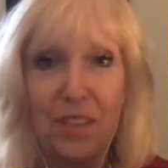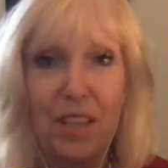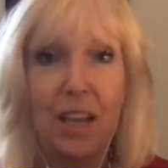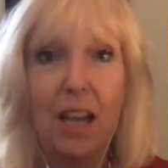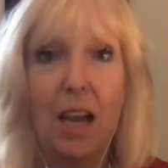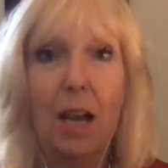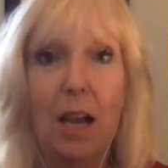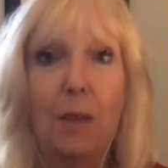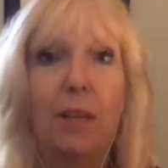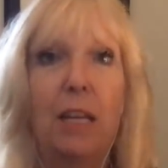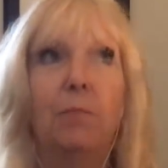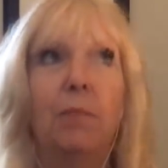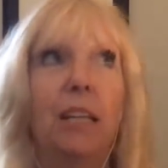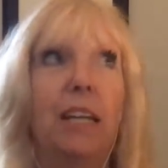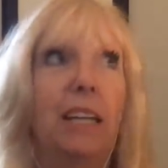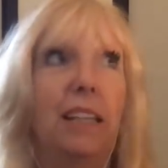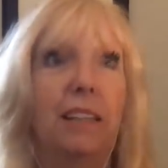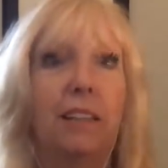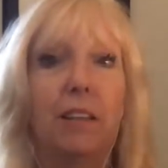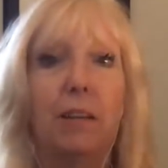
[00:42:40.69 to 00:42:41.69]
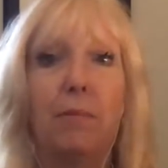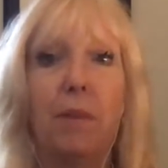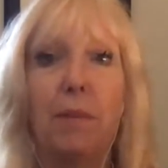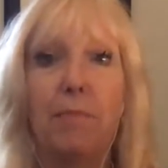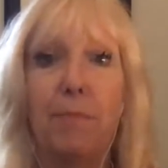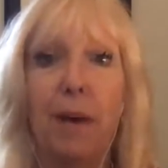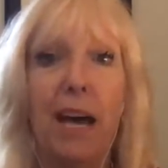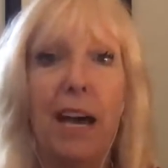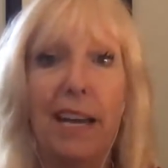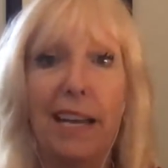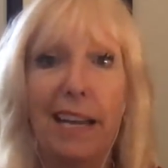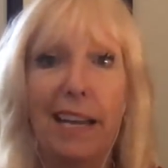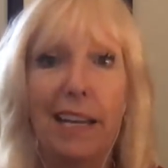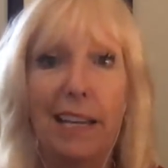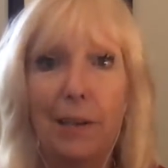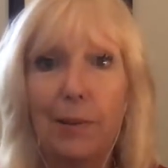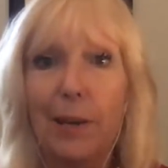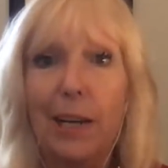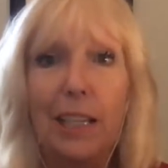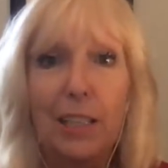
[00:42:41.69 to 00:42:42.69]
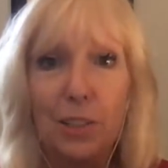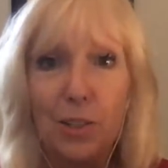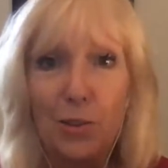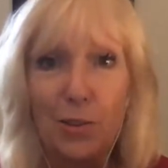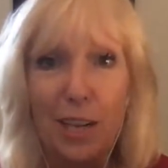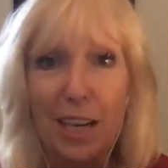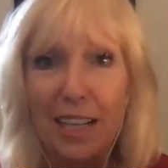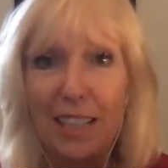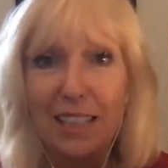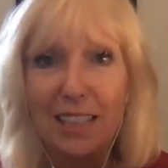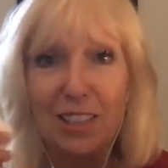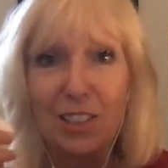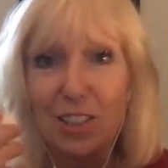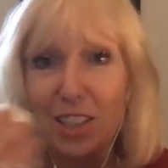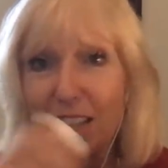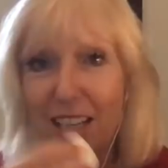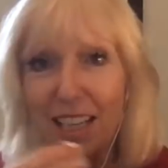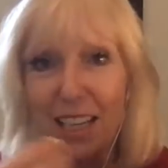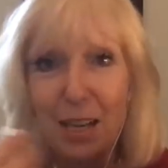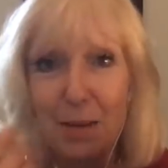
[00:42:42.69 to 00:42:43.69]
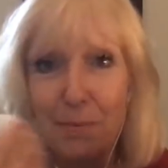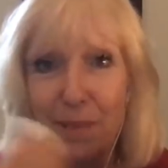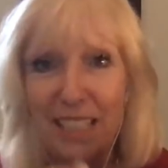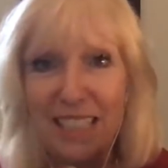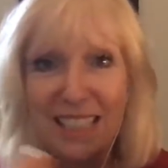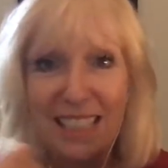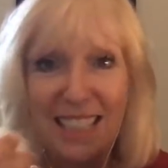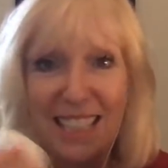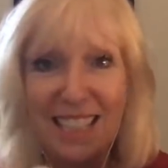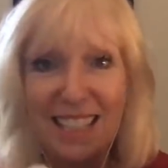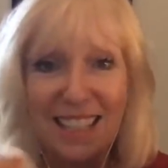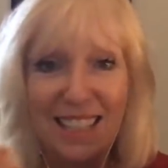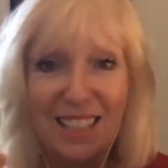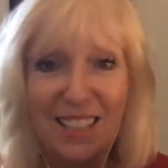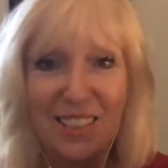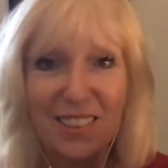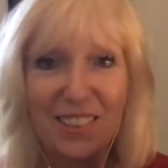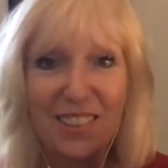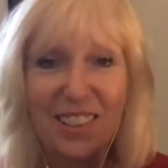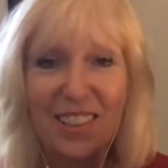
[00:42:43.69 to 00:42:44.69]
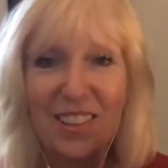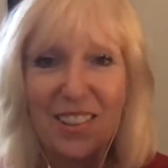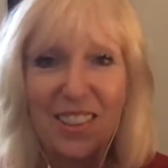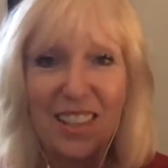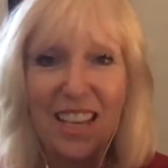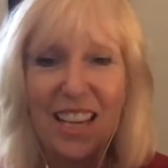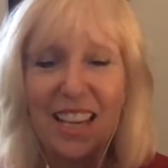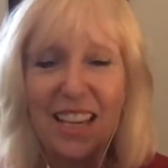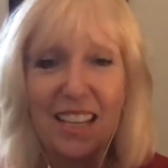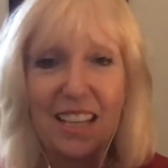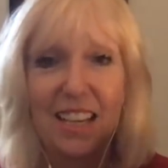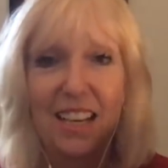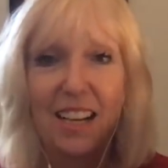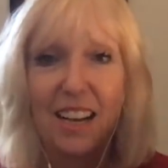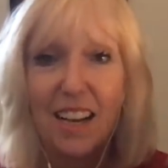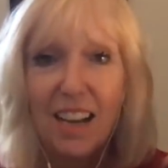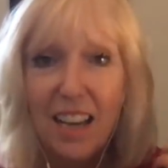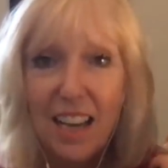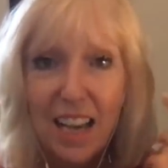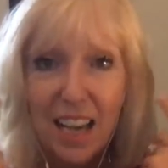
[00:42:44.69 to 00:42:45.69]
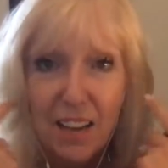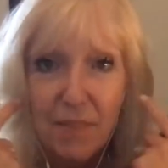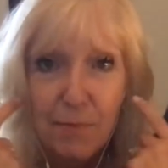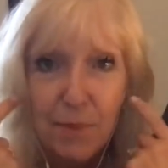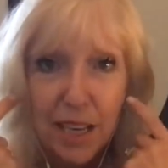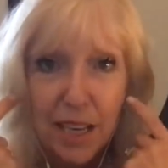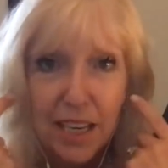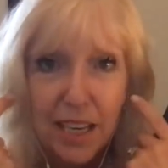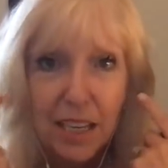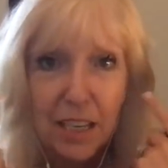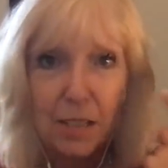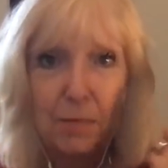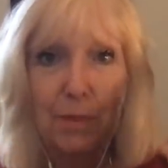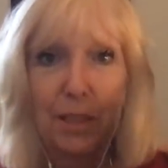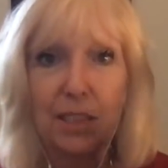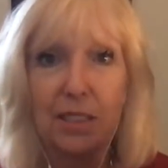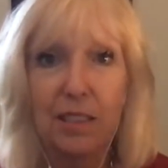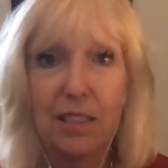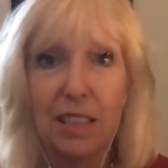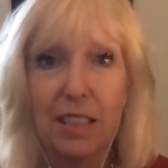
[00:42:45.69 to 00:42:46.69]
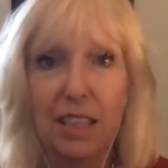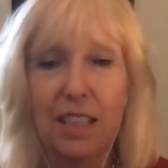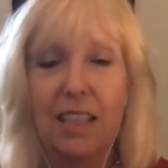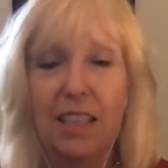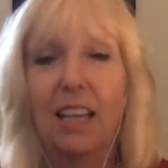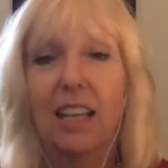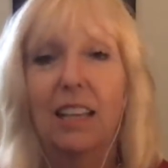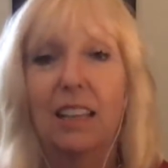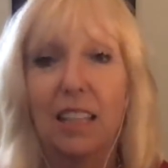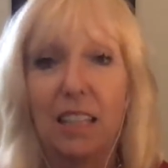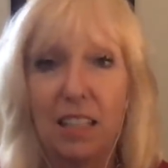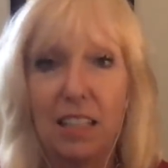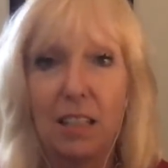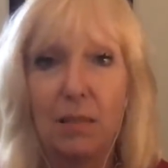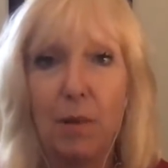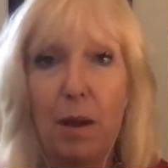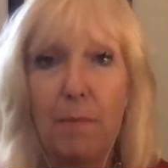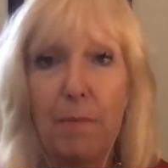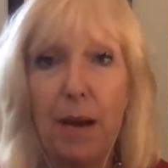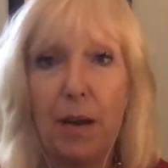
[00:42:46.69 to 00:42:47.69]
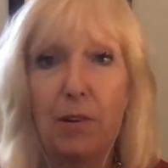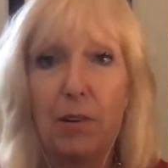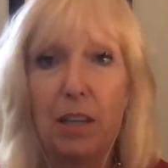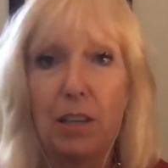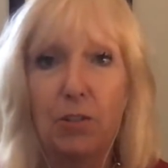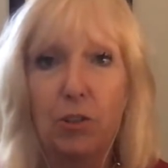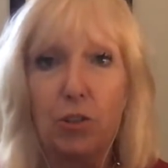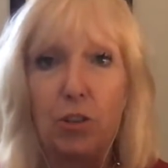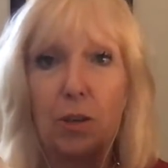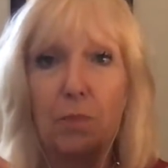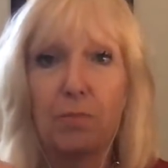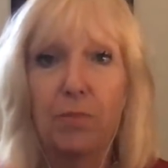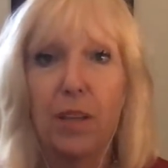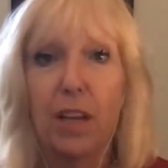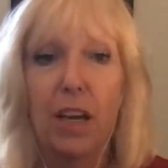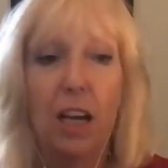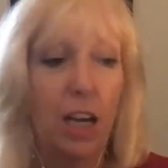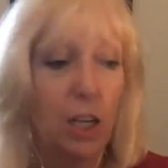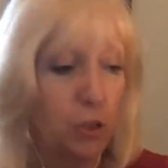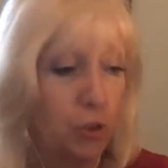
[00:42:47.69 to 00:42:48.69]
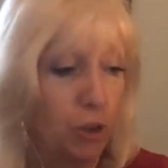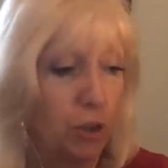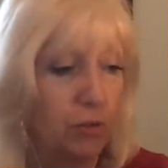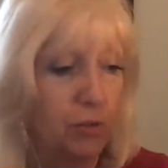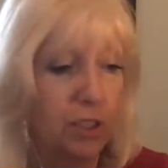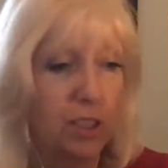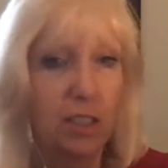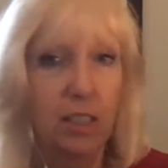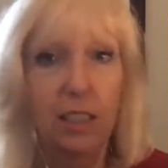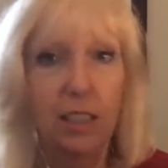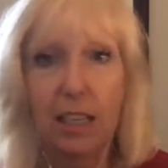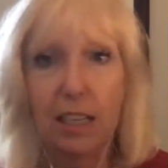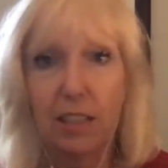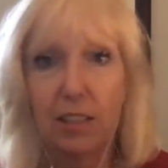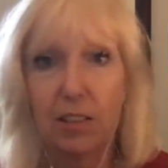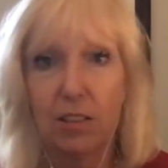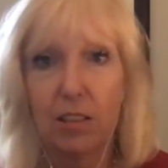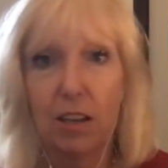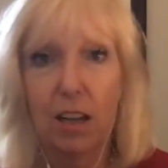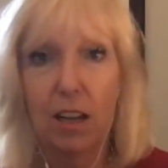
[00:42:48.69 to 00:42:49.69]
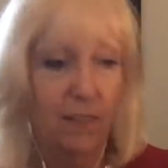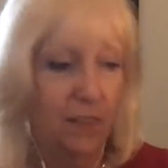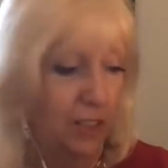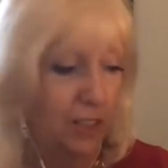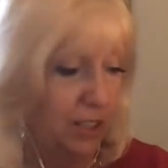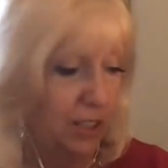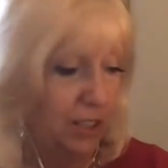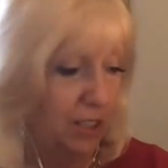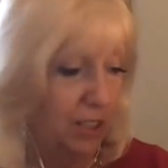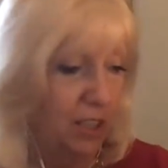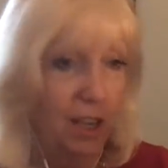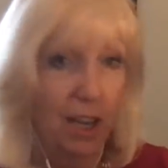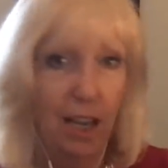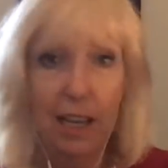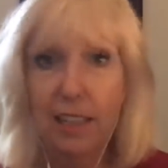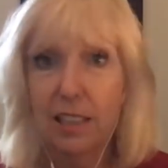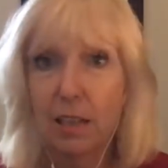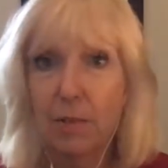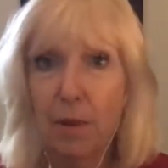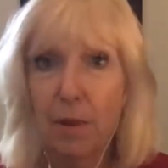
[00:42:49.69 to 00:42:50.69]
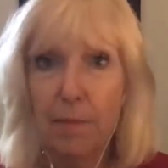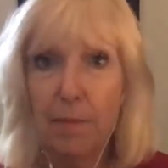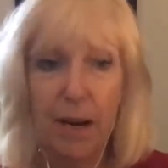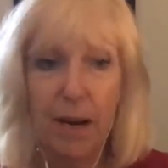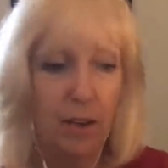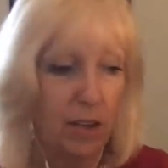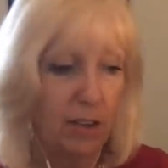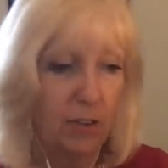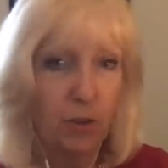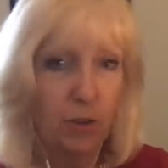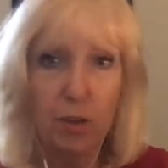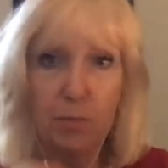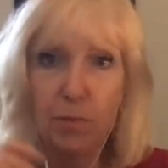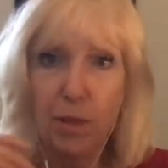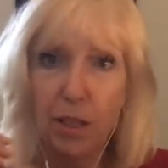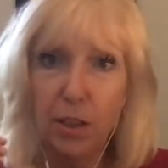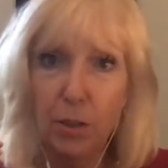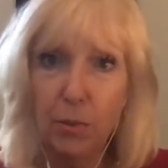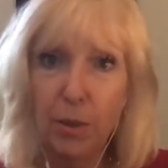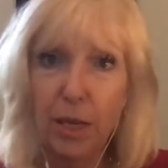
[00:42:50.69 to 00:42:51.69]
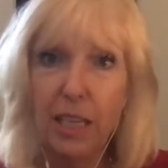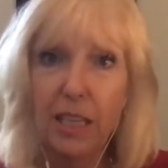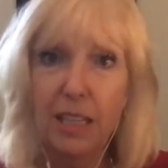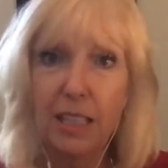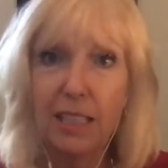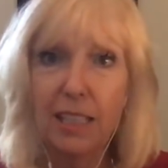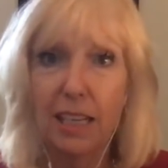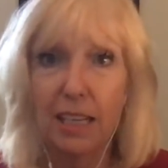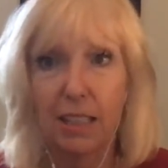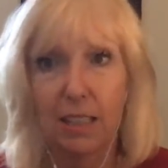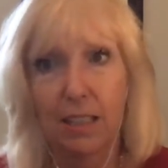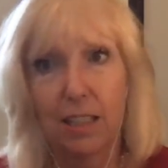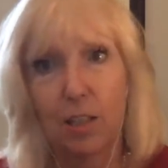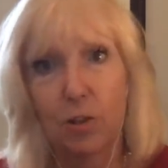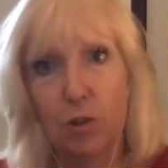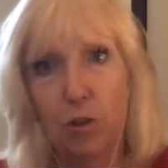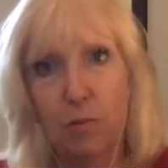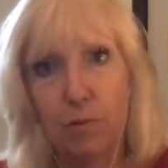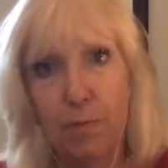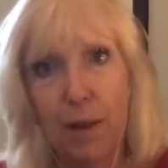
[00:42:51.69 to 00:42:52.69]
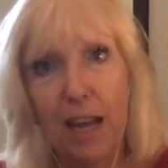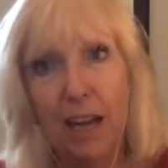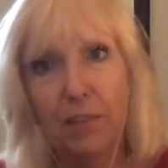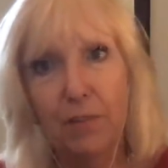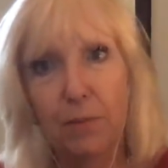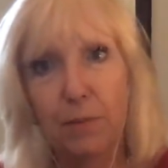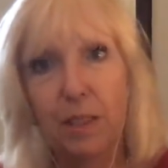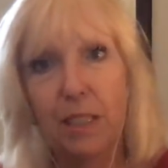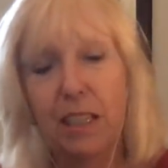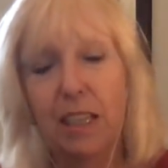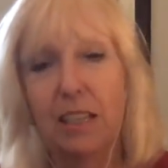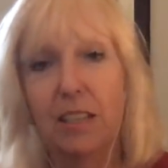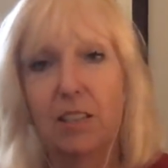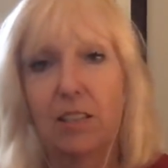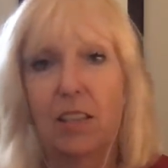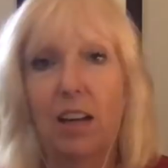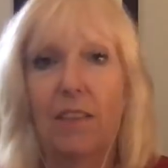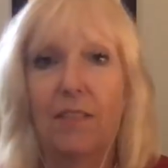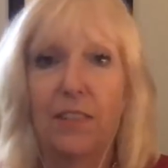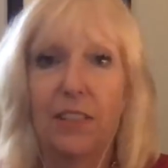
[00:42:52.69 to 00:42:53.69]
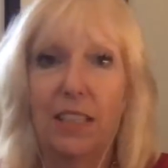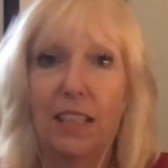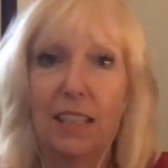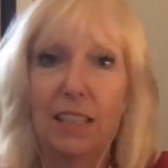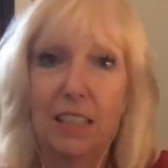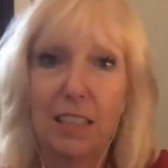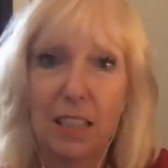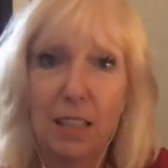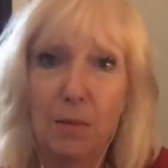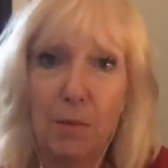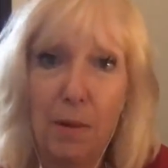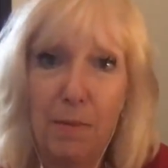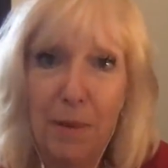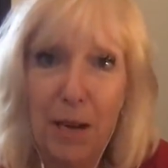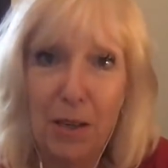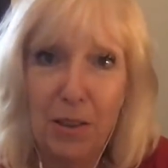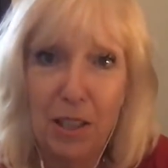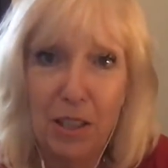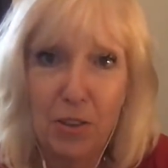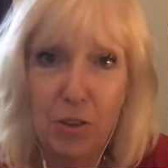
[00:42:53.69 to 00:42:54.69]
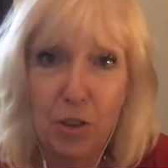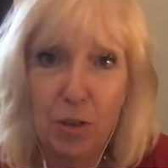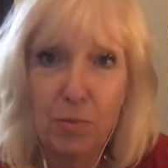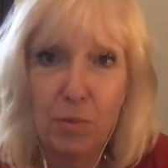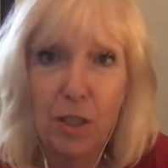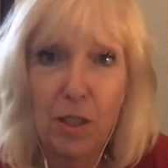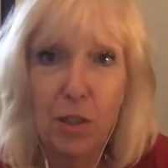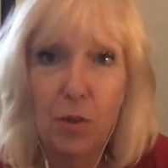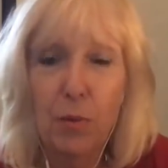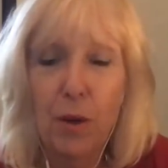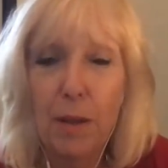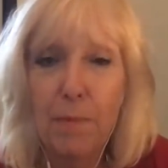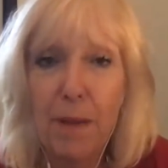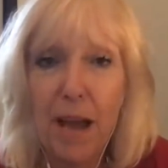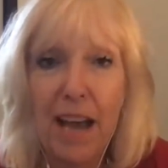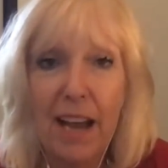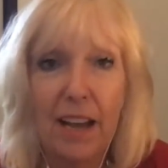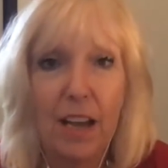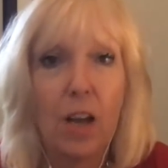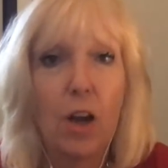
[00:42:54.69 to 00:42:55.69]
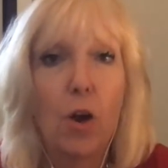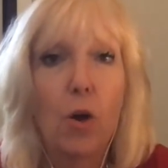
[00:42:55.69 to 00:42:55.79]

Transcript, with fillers: I mean, I'm laying there on my back, anyways, right? They're checking out my teeth and doing their thing. I have my earbuds in listen to my Power Life script. I drove to the dentist's office. I listened to my Power Life script on the way to the dentist. I drove back from the dentist's office. I listened to my Power Life script on the way back.